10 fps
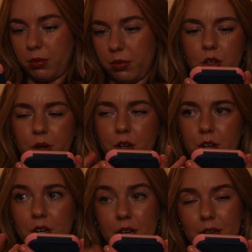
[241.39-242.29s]
So here
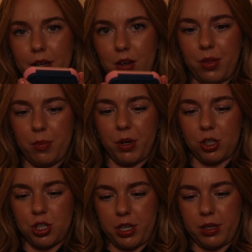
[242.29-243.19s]
you can click on the
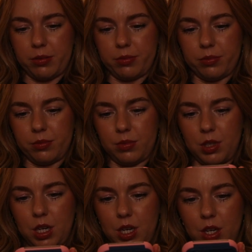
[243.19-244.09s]
picture.
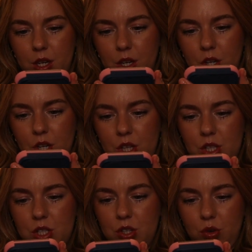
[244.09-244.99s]
You
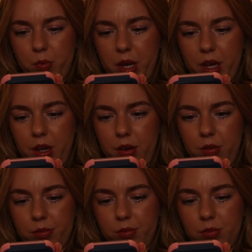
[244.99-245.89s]
can zoom
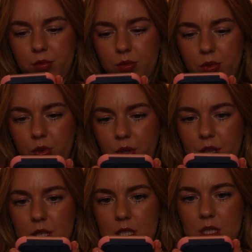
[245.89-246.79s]
in, look
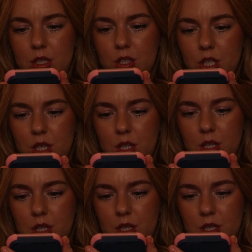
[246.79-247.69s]
at the
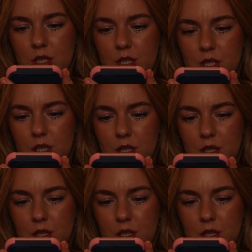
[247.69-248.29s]
stitches.